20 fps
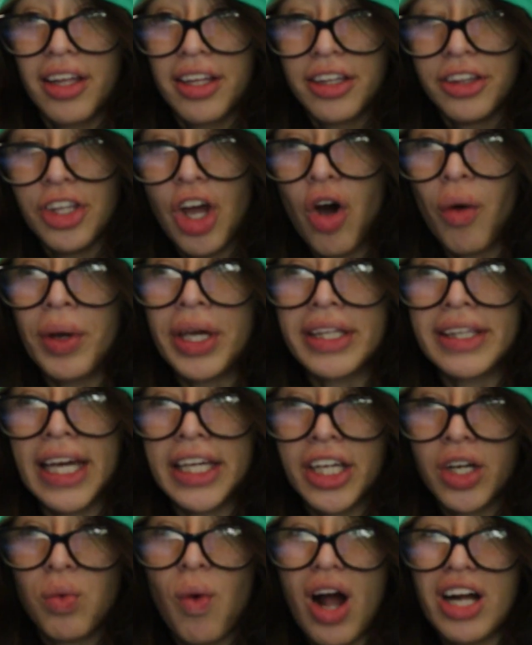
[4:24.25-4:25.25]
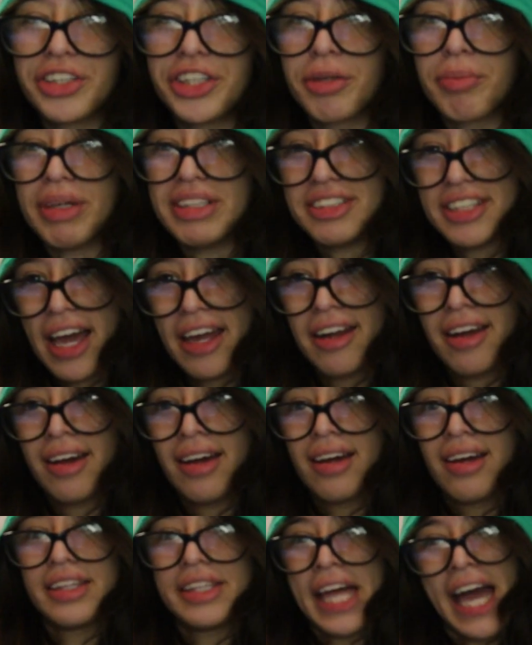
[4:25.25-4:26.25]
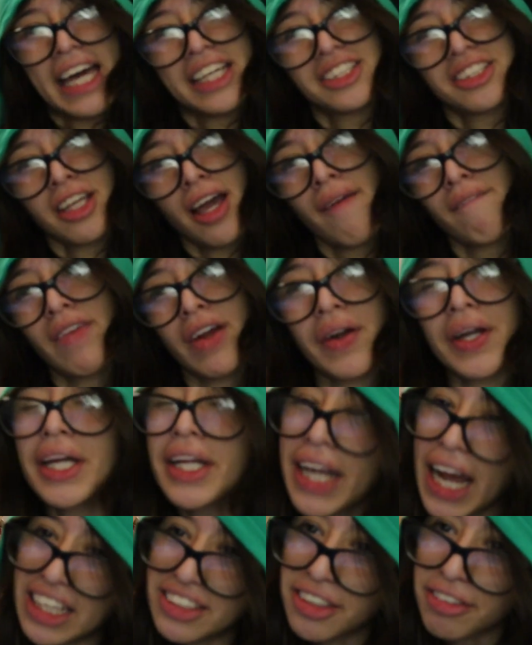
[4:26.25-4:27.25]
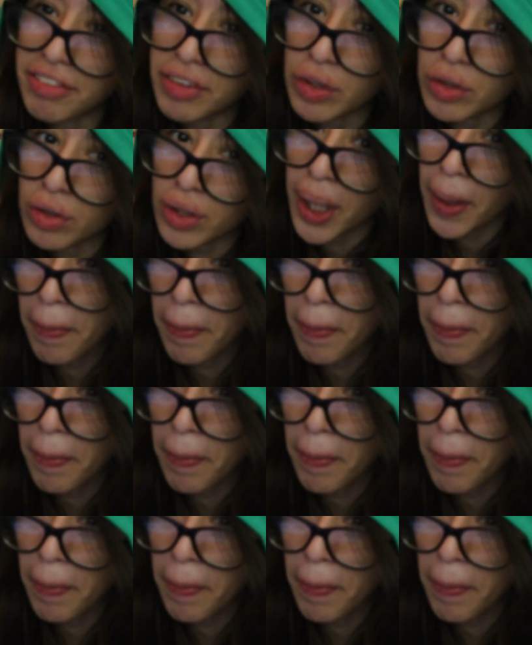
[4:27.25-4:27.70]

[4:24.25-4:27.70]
knowing that you're watching me, Santa. That's not very nice of you.